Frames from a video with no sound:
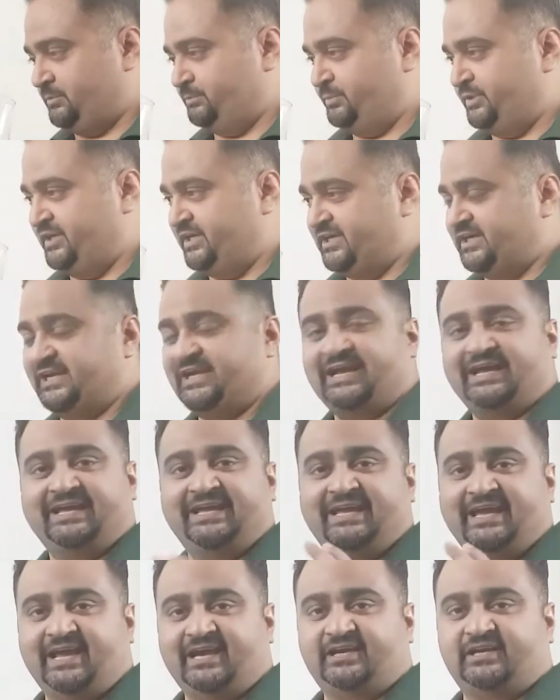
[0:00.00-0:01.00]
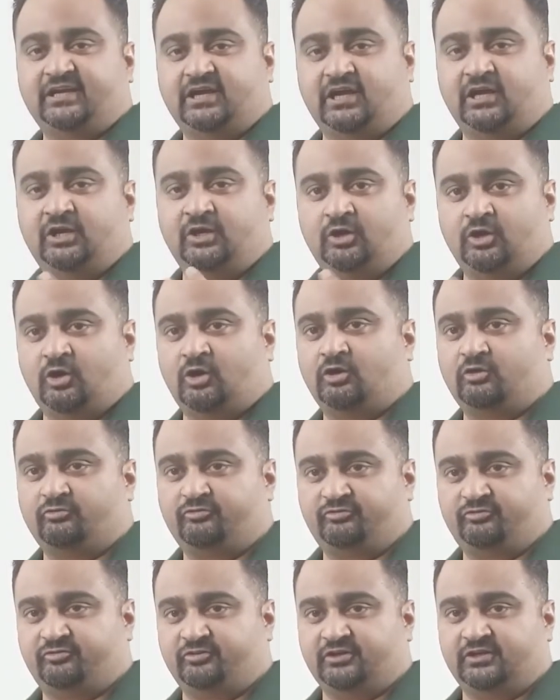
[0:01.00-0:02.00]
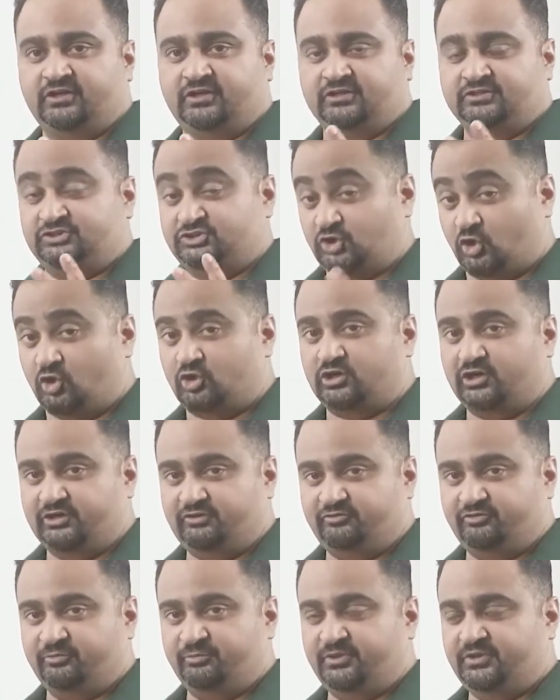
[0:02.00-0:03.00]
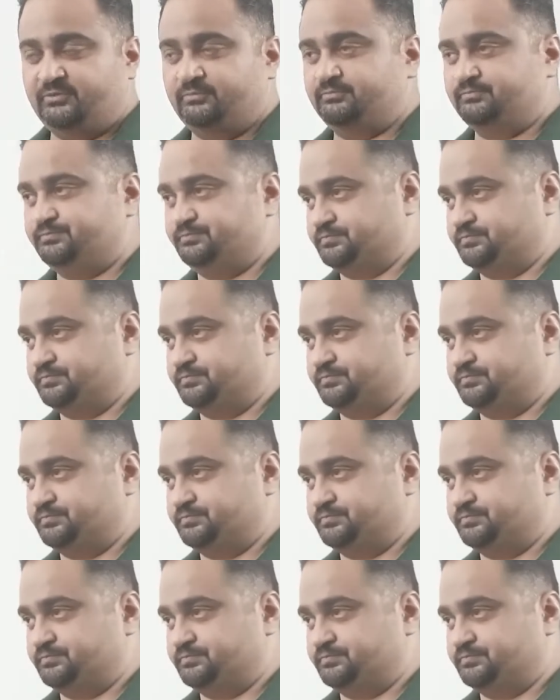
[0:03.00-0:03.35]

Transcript: Immediately I get a lot of chocolate for me.